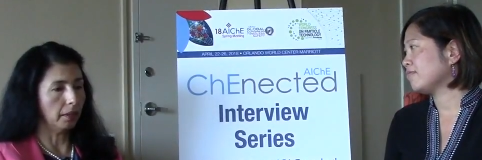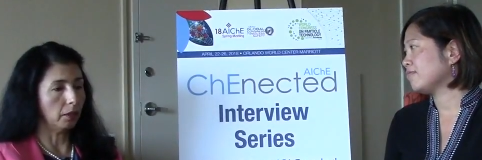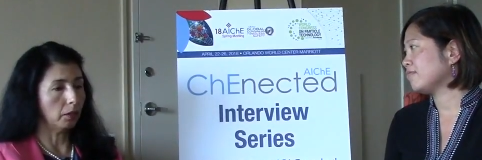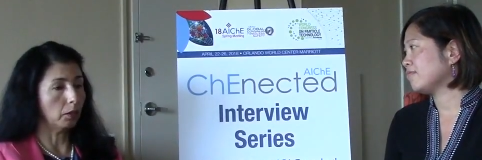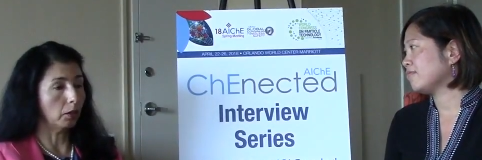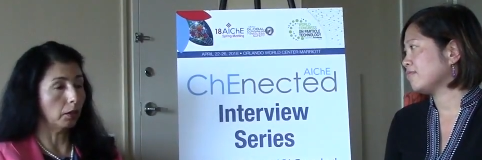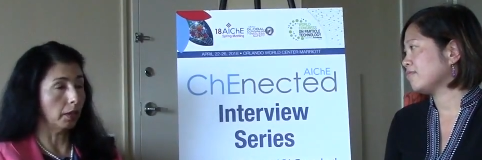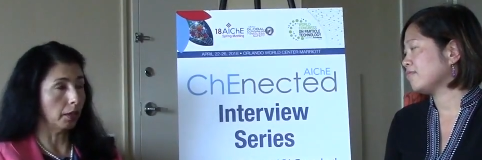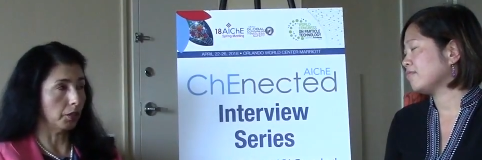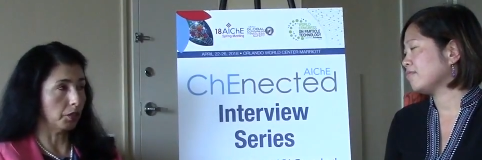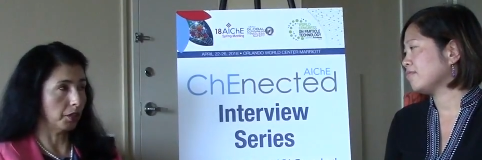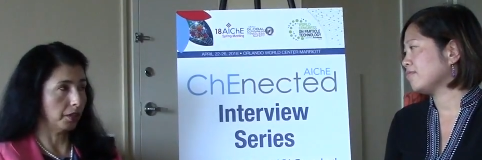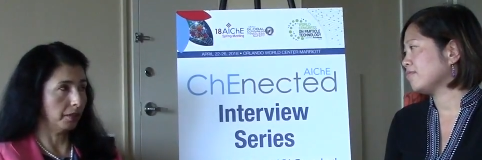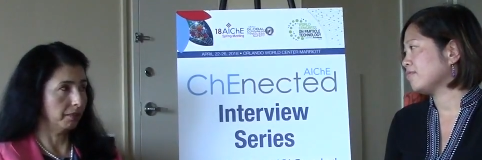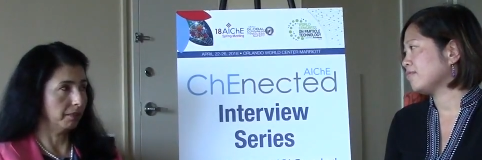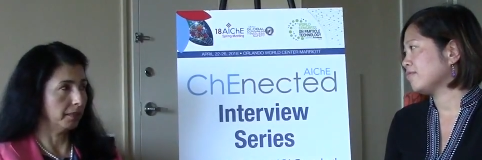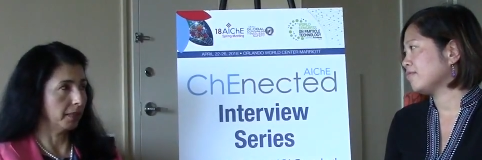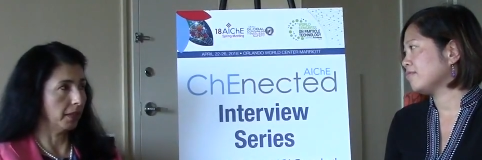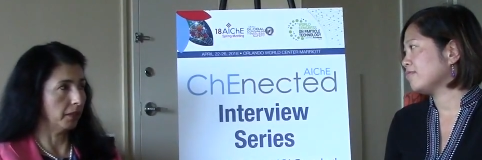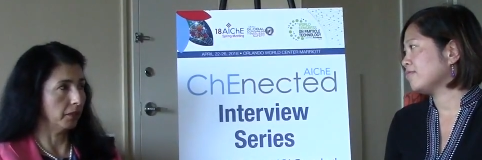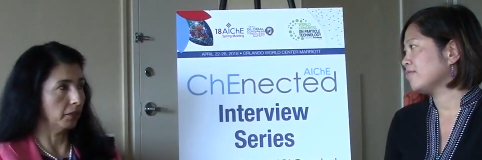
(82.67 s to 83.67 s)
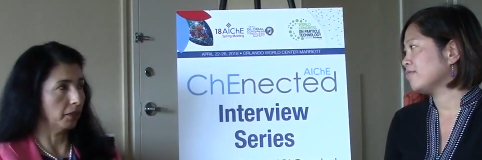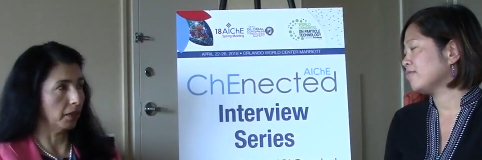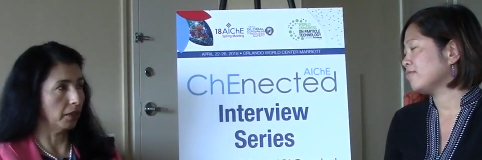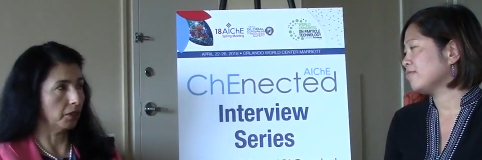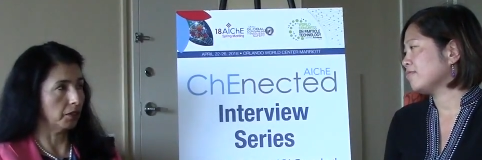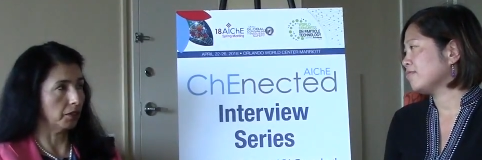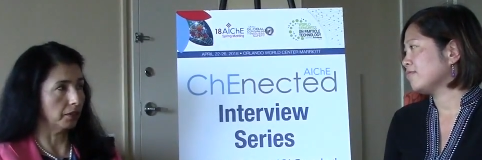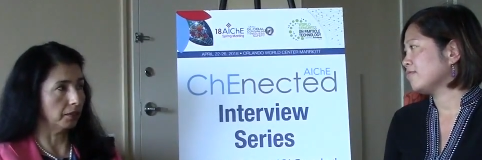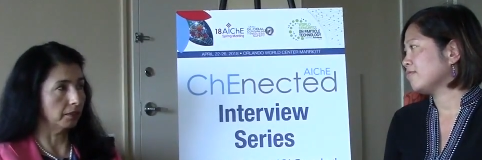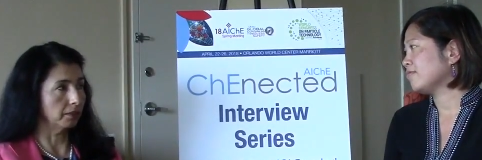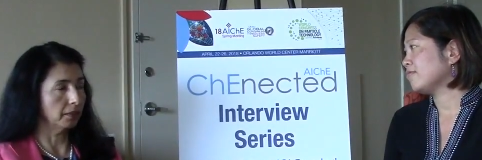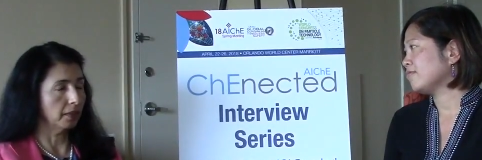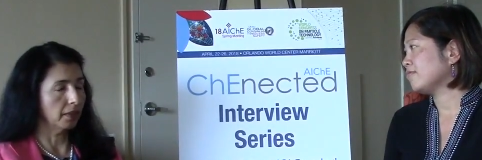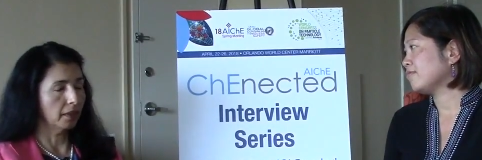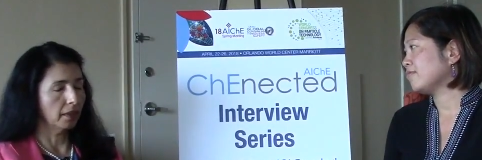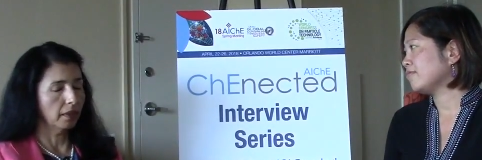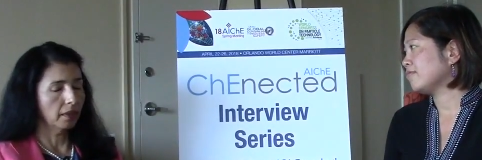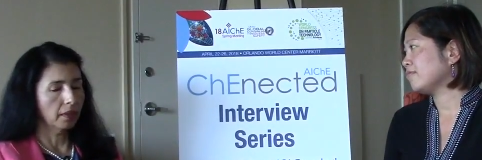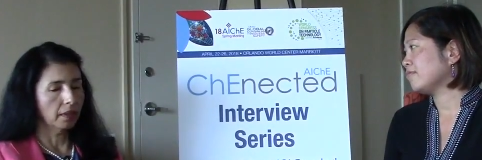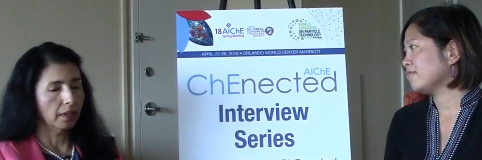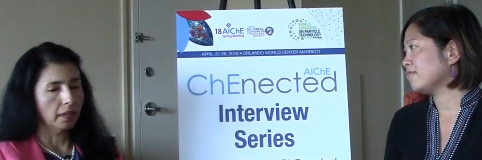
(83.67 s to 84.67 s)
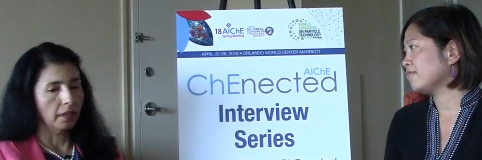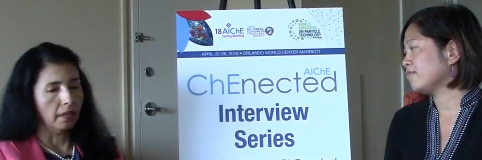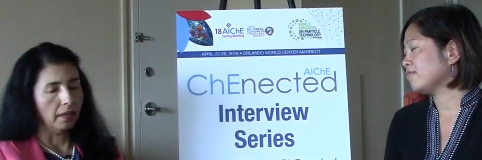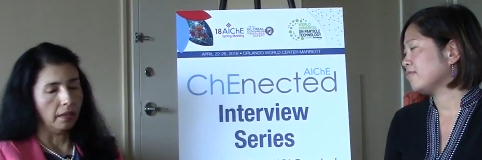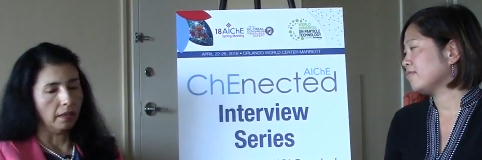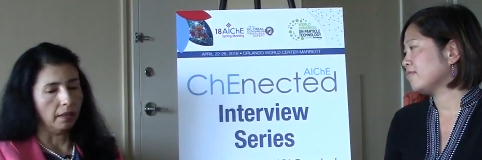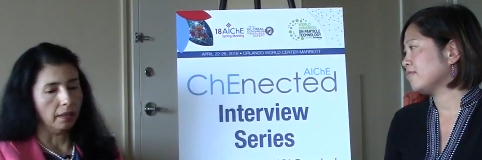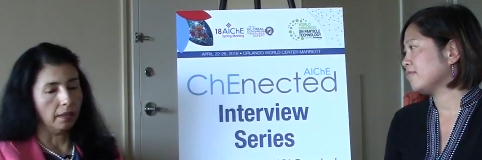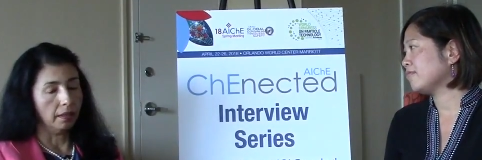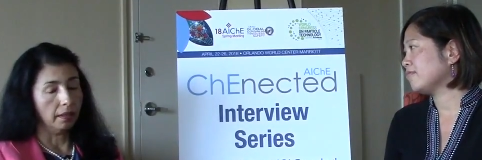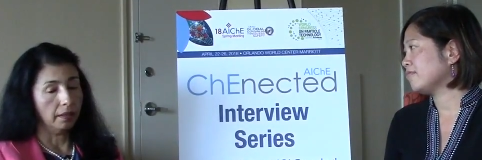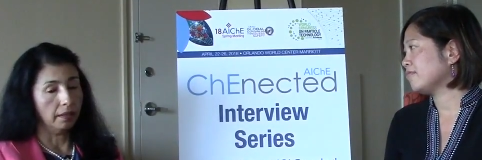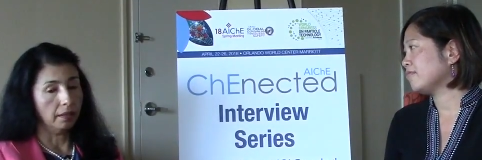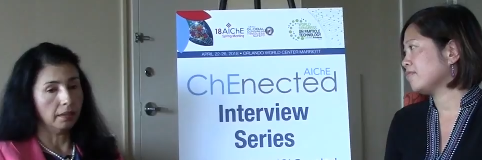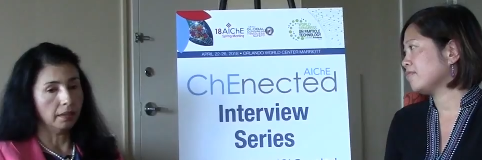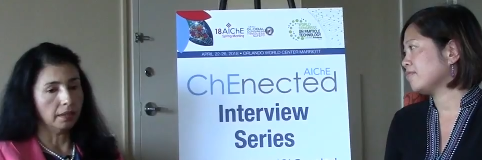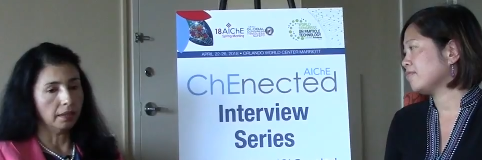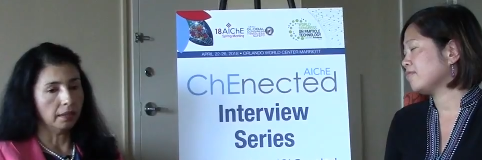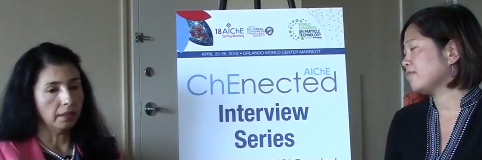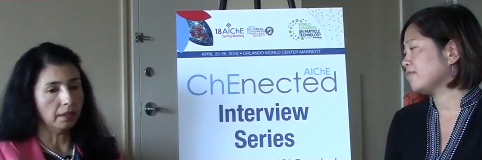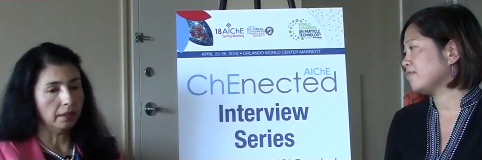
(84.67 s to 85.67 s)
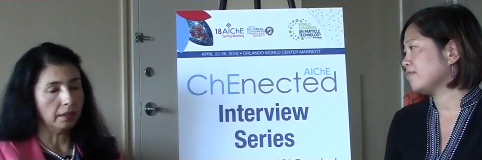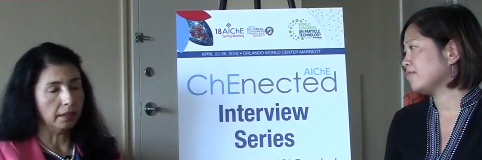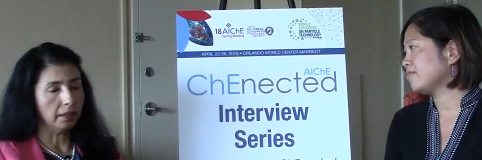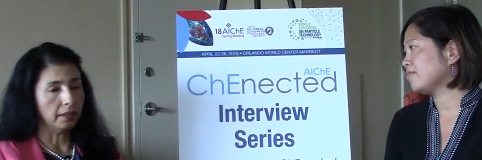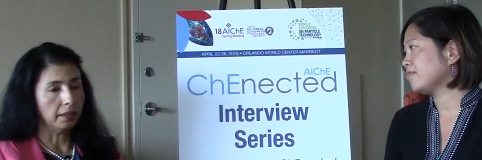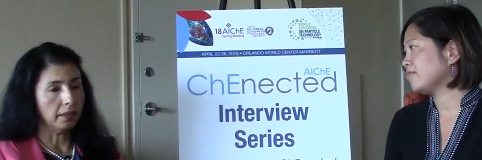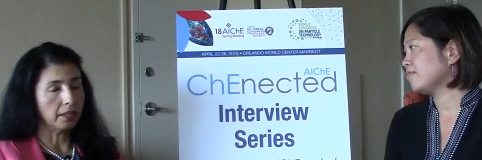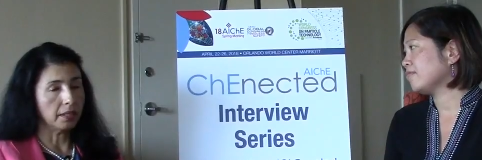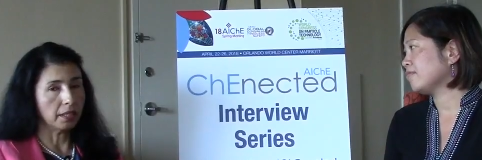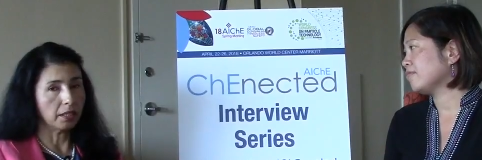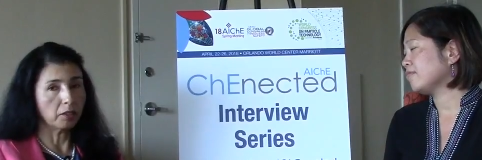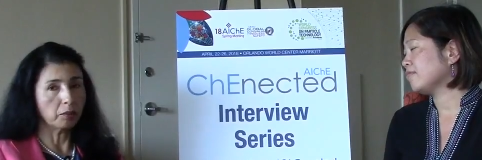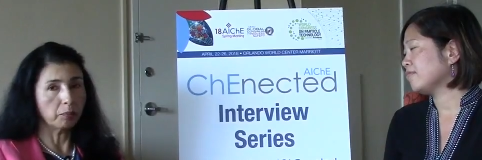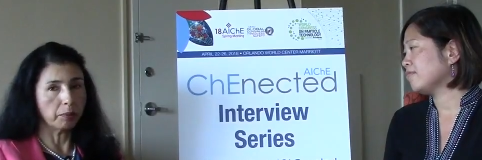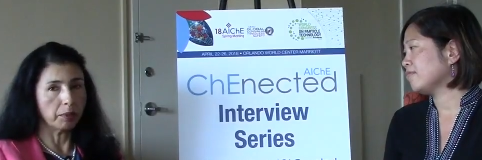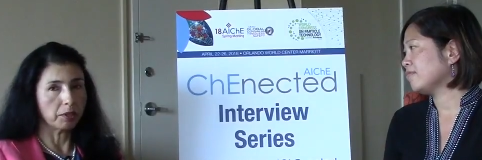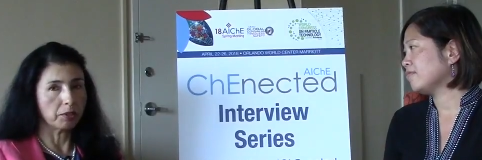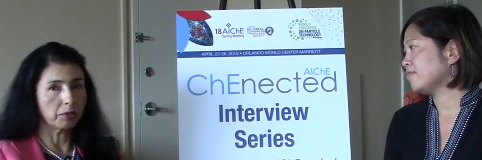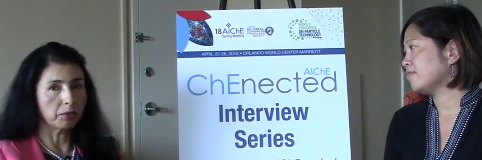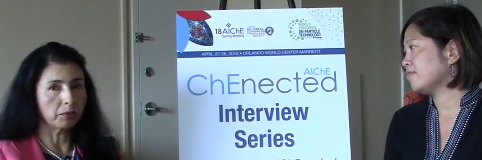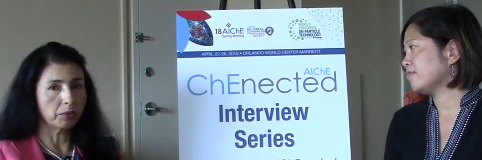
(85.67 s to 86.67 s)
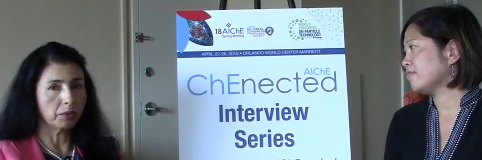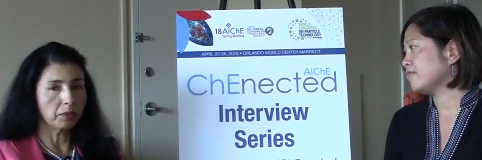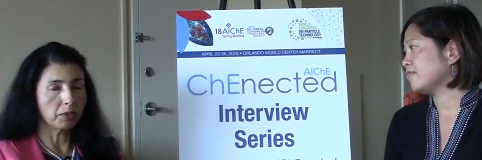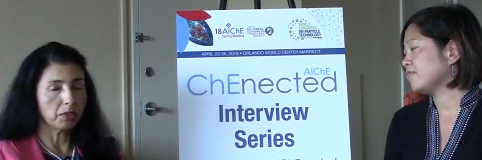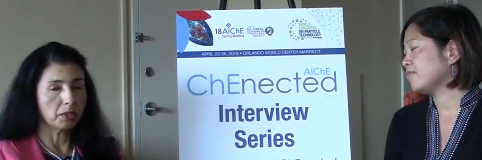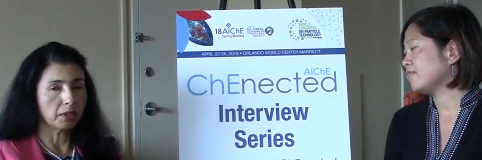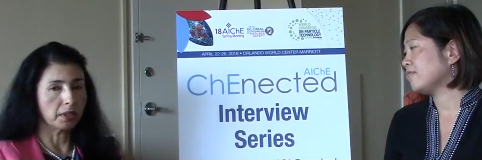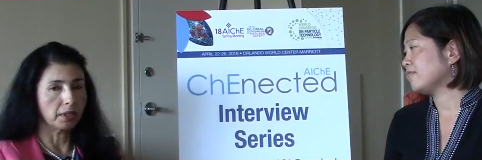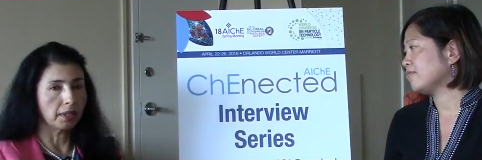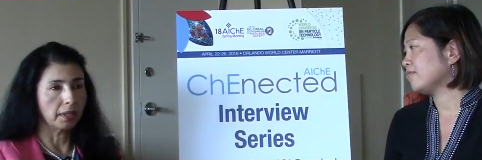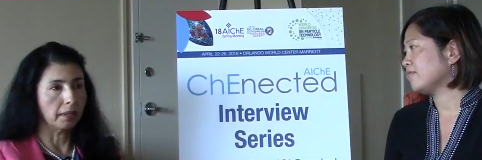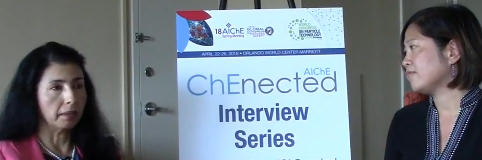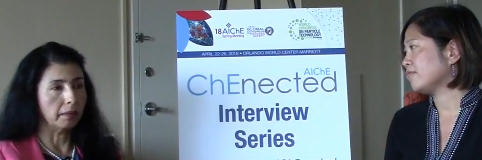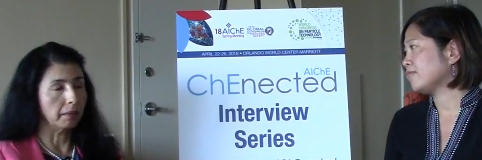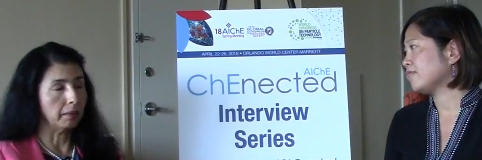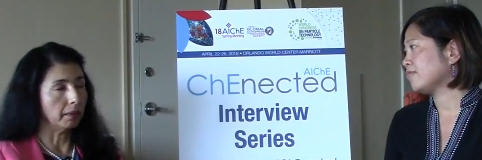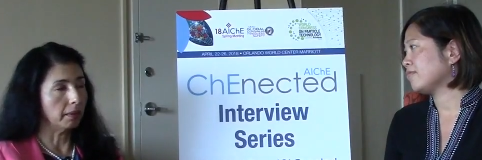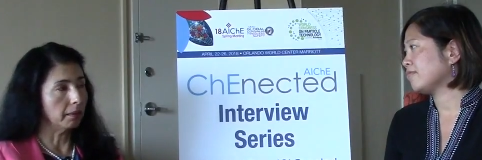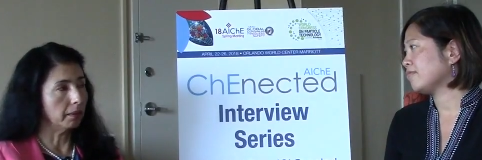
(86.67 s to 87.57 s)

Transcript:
Speaker 1: college education. And the second person was a